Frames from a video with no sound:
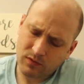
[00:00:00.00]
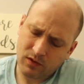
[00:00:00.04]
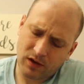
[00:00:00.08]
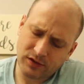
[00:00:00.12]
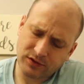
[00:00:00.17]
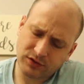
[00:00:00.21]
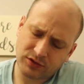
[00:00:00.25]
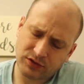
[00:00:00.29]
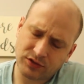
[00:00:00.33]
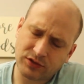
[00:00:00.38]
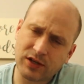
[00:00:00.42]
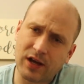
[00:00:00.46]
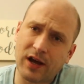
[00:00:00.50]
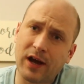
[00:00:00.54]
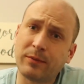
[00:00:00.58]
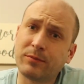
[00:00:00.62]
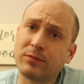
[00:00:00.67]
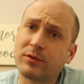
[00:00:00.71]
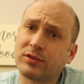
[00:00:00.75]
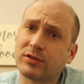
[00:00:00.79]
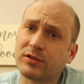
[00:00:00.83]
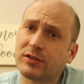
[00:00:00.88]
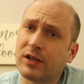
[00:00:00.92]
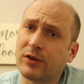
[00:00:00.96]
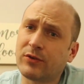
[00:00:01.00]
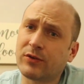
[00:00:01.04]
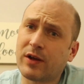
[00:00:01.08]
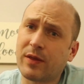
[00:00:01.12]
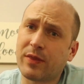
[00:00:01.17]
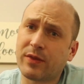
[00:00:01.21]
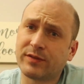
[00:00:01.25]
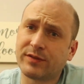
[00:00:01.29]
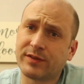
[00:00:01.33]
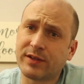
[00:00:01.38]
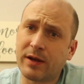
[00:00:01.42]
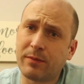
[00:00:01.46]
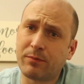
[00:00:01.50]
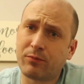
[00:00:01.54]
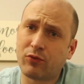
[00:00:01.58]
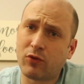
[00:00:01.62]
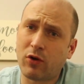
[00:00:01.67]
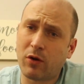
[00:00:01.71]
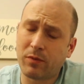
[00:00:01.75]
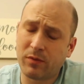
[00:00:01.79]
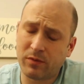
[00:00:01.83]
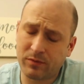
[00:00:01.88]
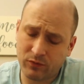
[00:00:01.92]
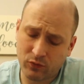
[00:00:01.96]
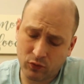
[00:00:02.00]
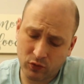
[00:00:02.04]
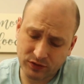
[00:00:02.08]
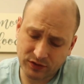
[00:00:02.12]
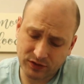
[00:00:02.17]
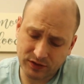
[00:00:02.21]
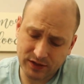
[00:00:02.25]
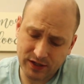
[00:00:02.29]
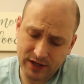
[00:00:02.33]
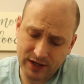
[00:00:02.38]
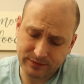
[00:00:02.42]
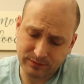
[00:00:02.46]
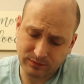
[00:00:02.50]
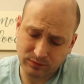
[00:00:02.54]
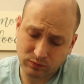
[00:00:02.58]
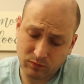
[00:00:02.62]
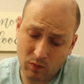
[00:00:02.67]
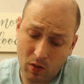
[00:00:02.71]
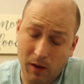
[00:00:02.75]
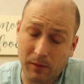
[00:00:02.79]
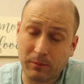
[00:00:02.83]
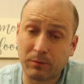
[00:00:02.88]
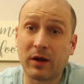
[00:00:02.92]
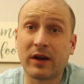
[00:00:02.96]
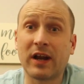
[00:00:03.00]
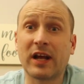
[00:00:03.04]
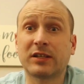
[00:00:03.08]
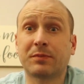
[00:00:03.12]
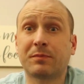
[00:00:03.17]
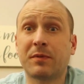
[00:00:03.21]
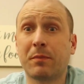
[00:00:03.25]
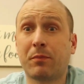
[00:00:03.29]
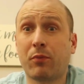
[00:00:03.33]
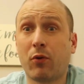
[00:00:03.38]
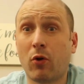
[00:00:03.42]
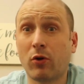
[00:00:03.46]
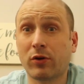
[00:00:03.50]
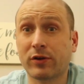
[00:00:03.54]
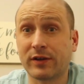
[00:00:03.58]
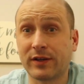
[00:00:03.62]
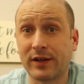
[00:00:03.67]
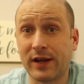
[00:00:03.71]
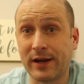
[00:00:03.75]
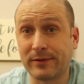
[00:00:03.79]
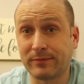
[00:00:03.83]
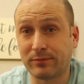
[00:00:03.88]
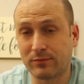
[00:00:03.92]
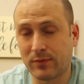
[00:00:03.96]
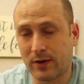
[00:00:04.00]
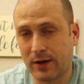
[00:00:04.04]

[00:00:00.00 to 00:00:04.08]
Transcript: I'm starting to get the same problem once again, but it has been pork again.